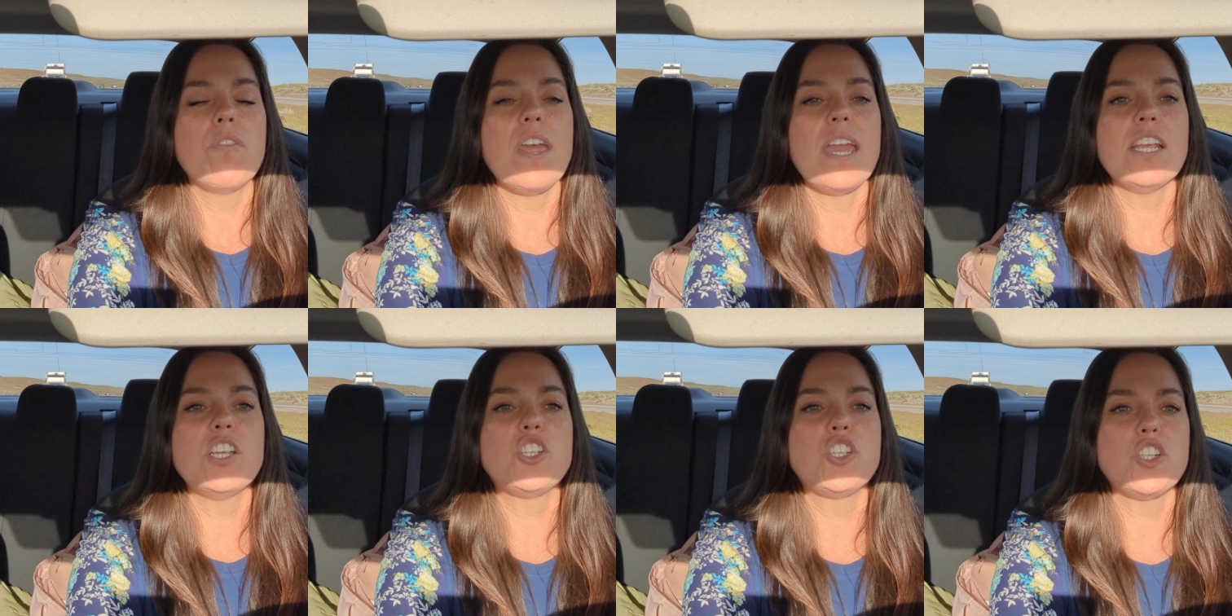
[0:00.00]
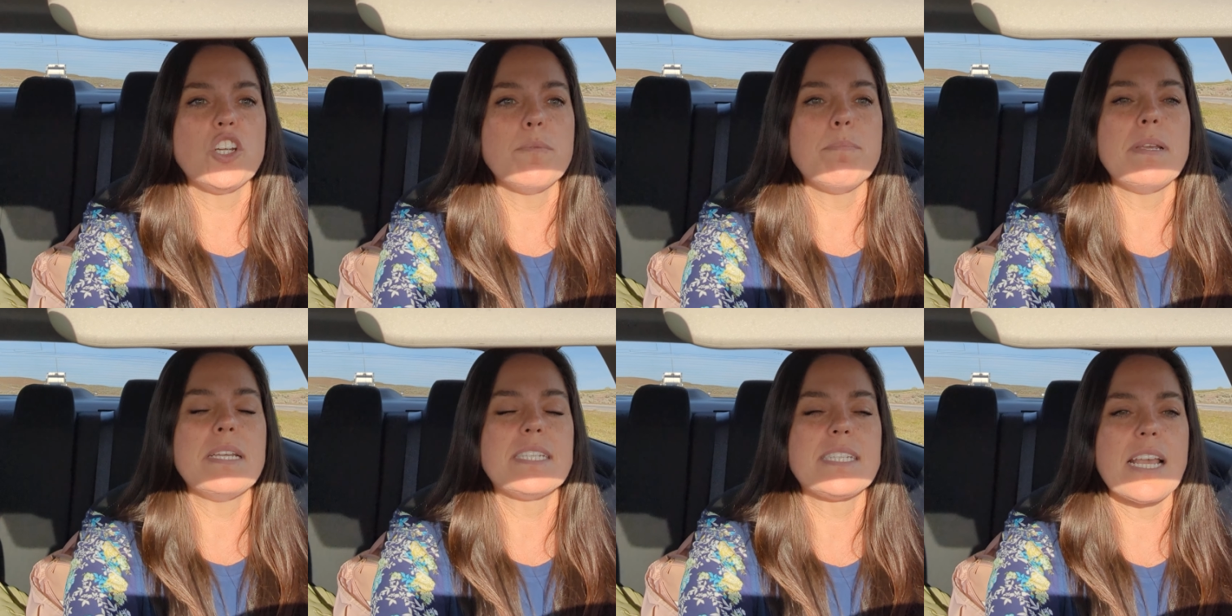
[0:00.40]
they
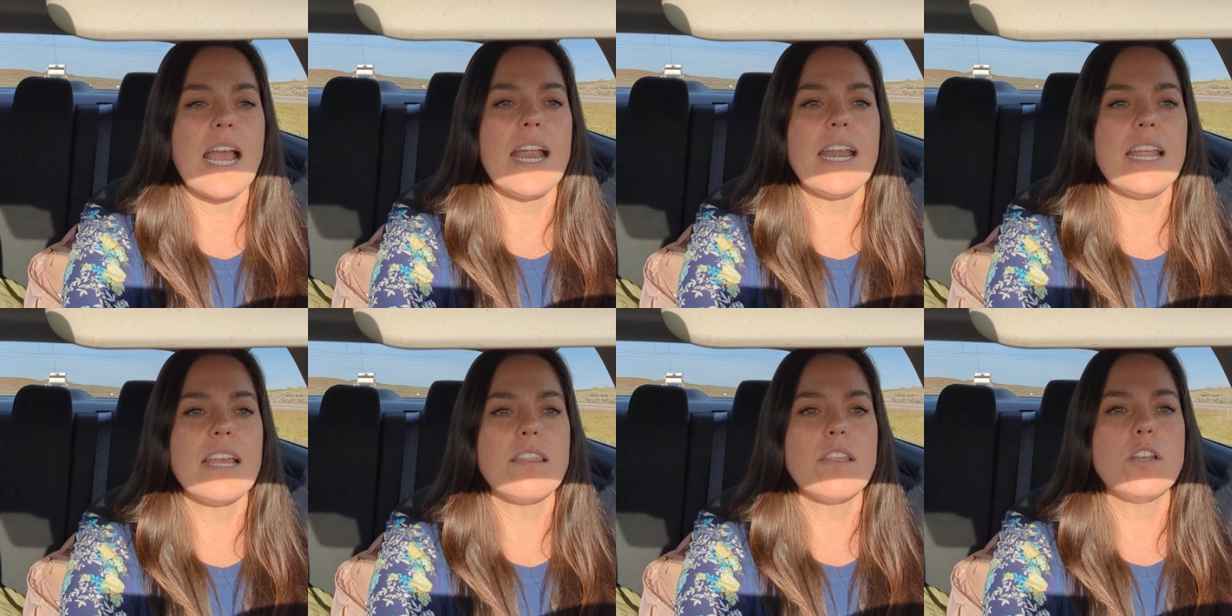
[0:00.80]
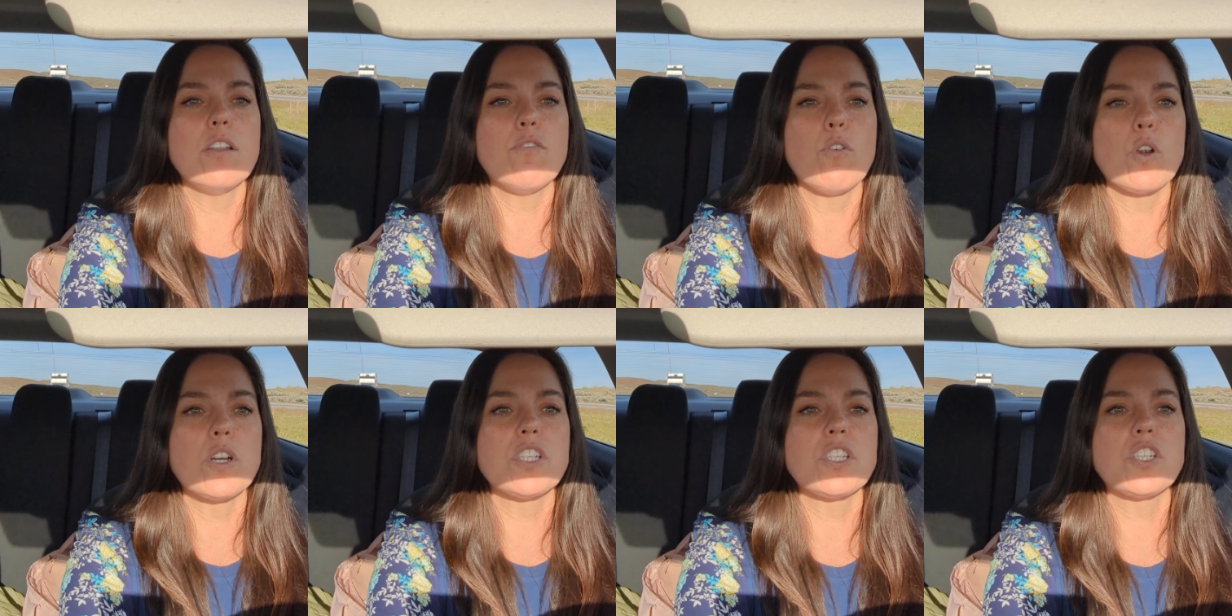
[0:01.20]
should be signing the
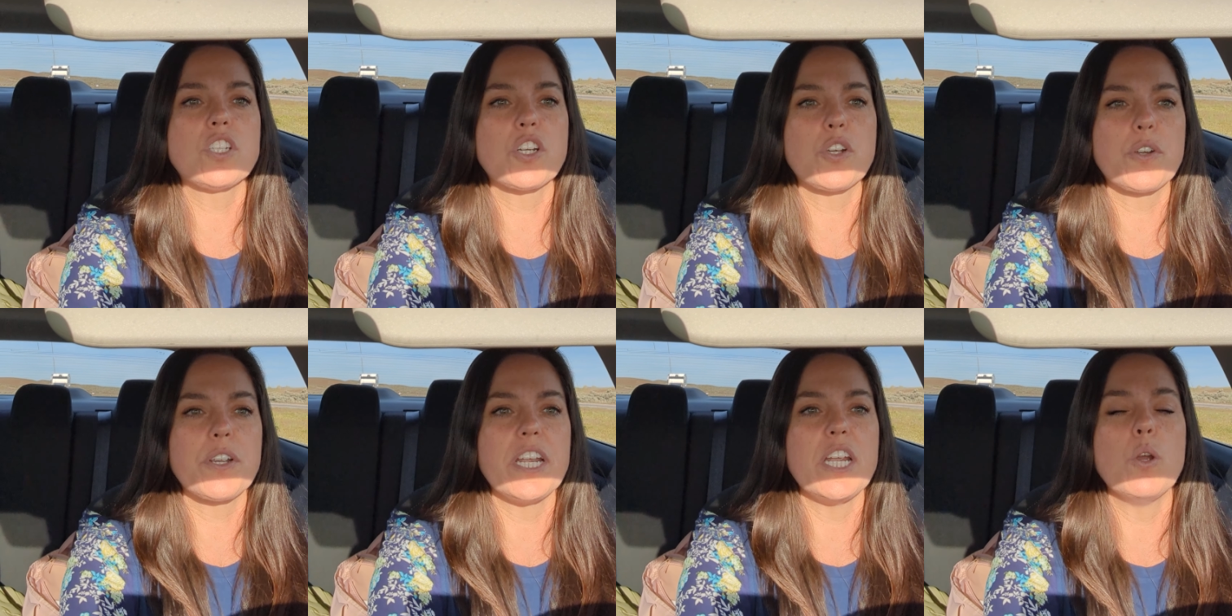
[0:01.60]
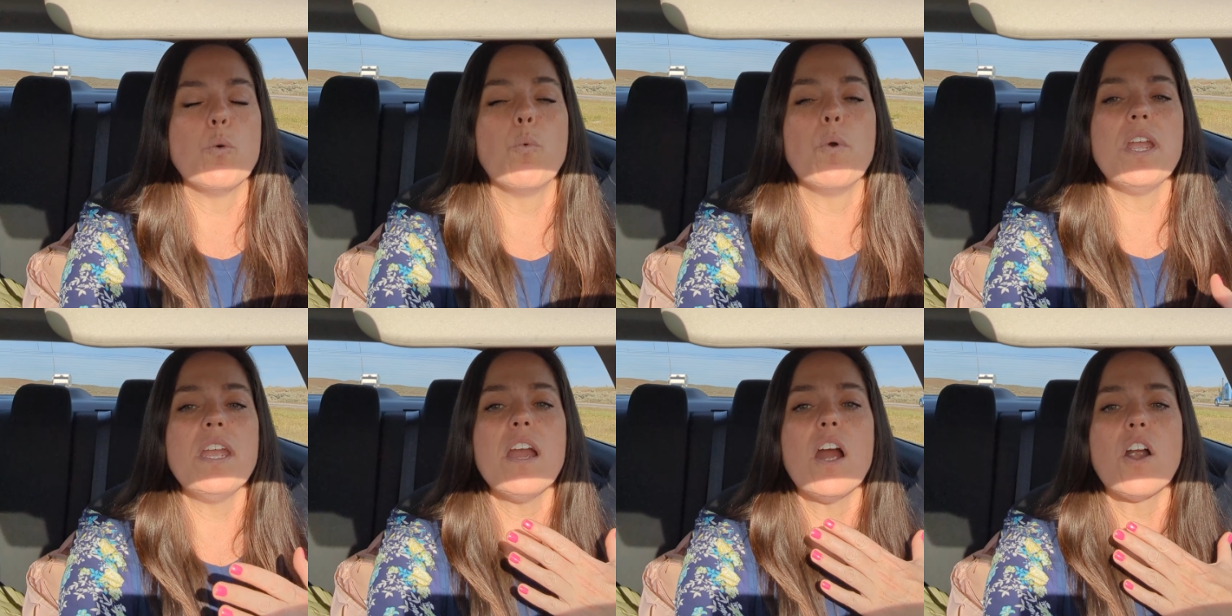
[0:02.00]
divorce decree.
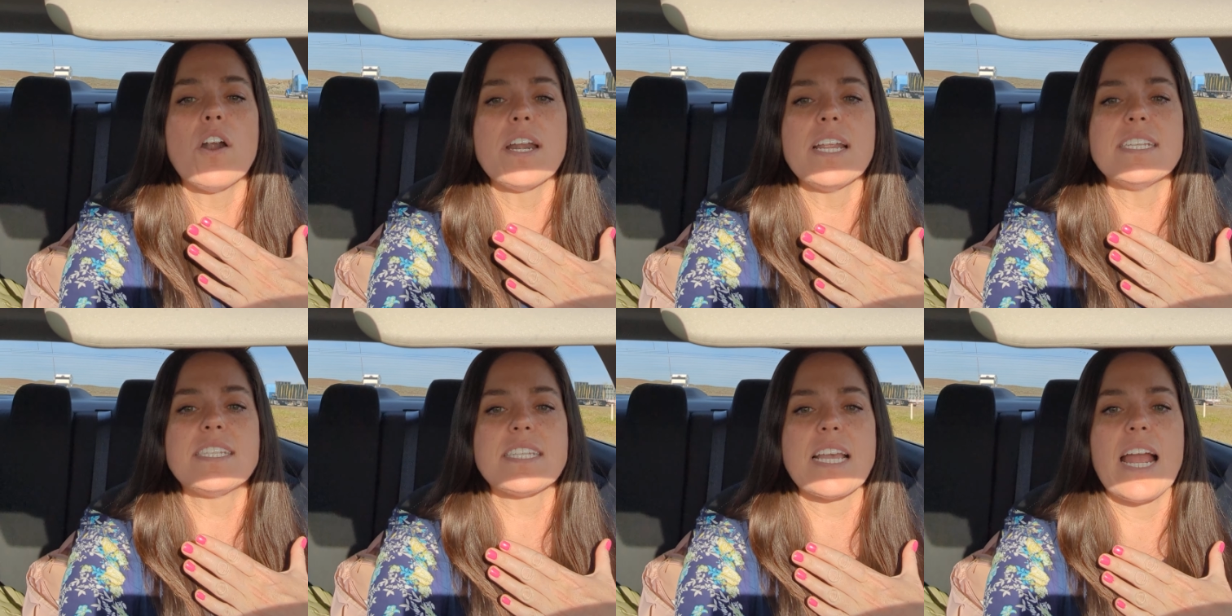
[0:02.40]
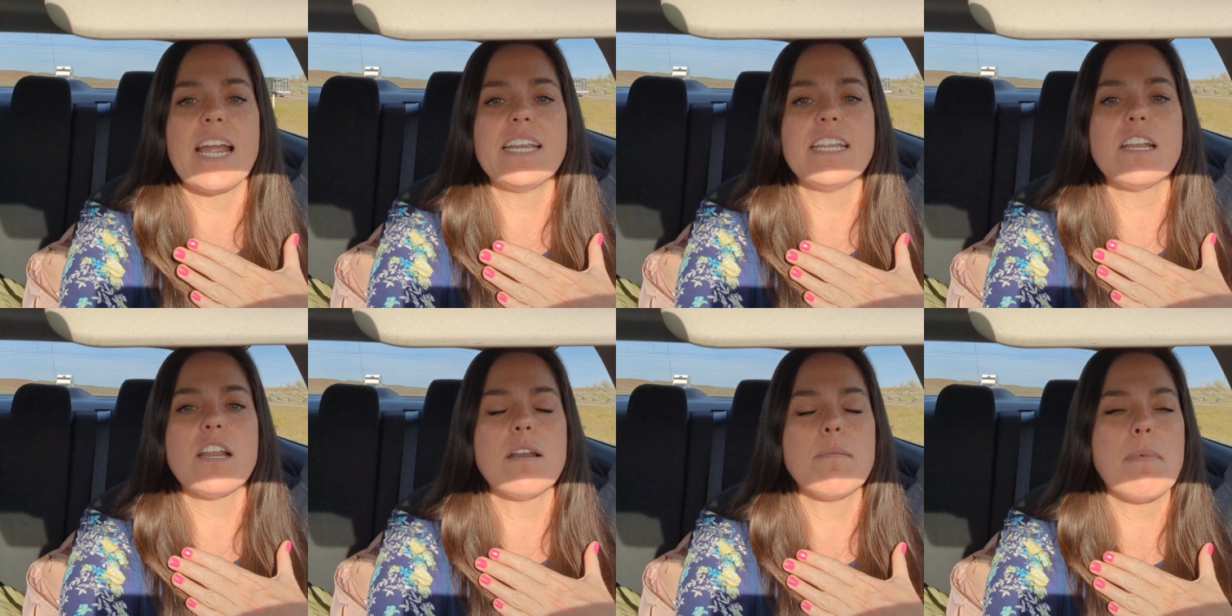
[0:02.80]
We already
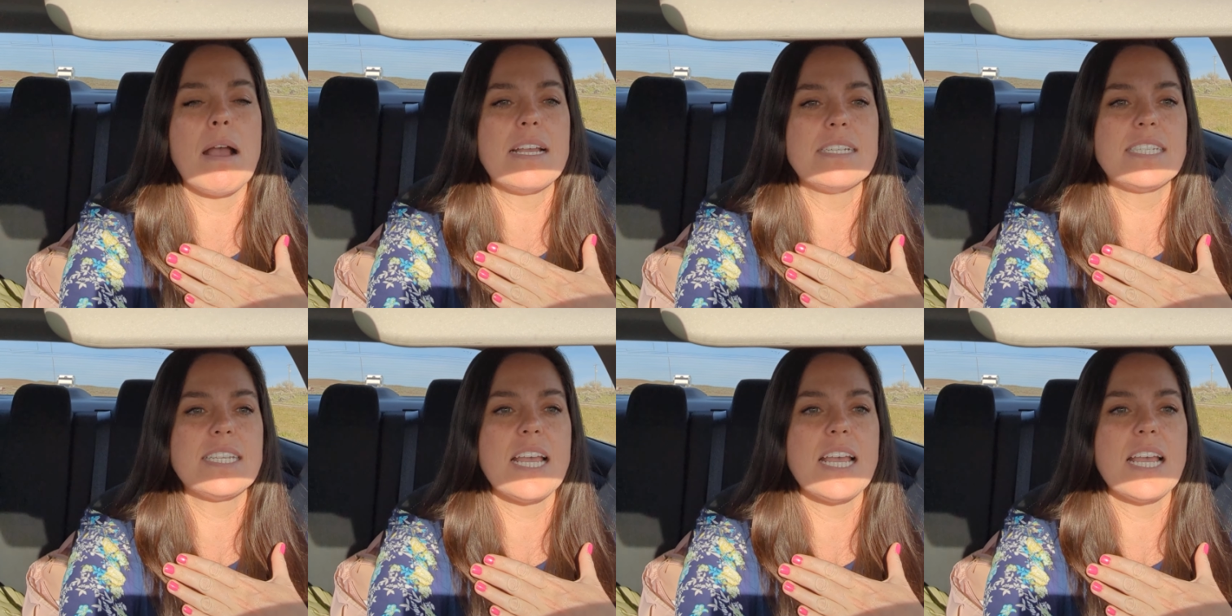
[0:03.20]
signed it on my